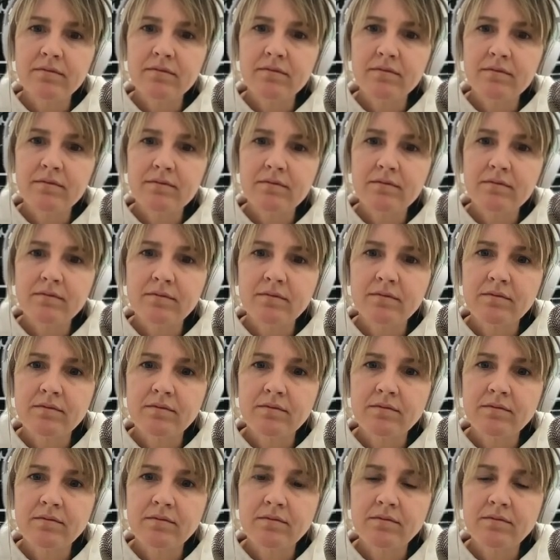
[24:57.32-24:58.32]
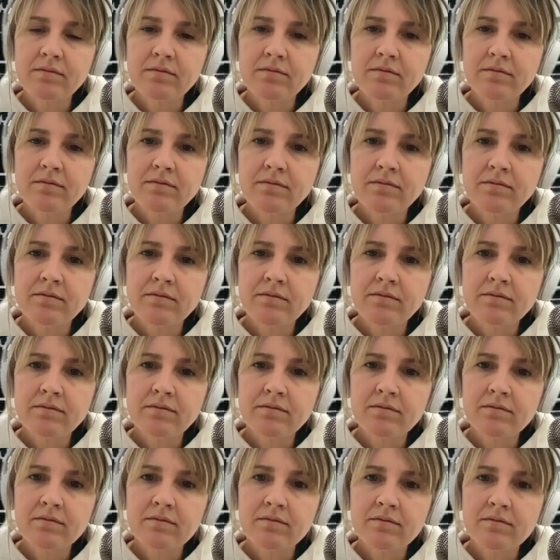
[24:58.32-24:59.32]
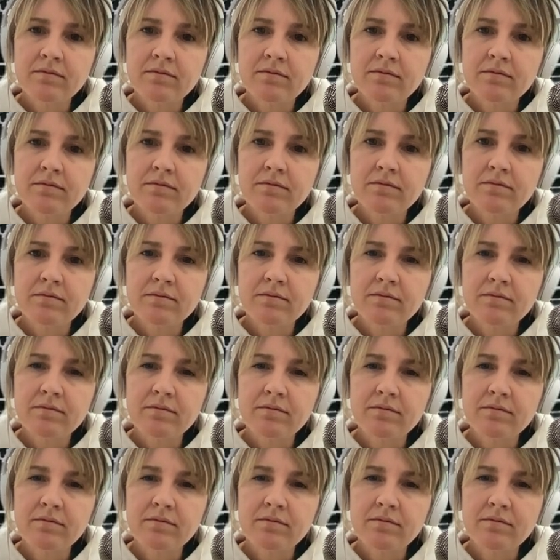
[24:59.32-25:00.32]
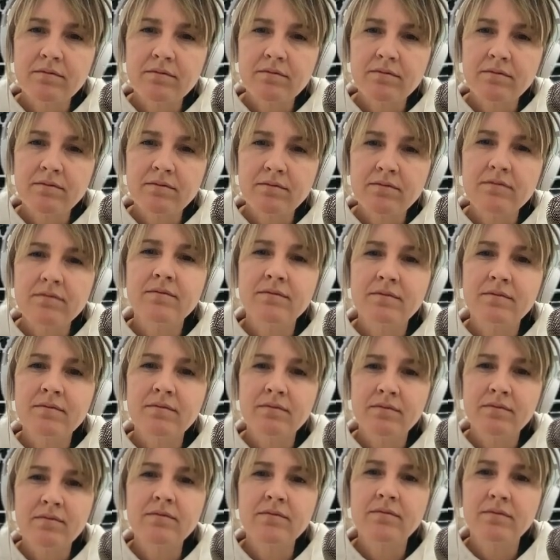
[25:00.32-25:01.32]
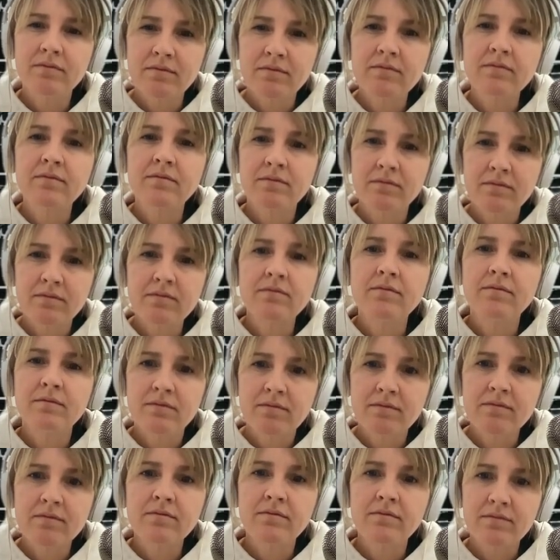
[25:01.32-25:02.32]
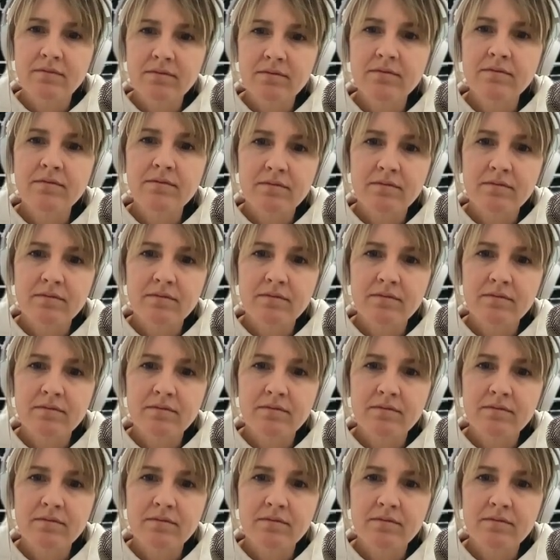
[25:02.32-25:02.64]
(silent)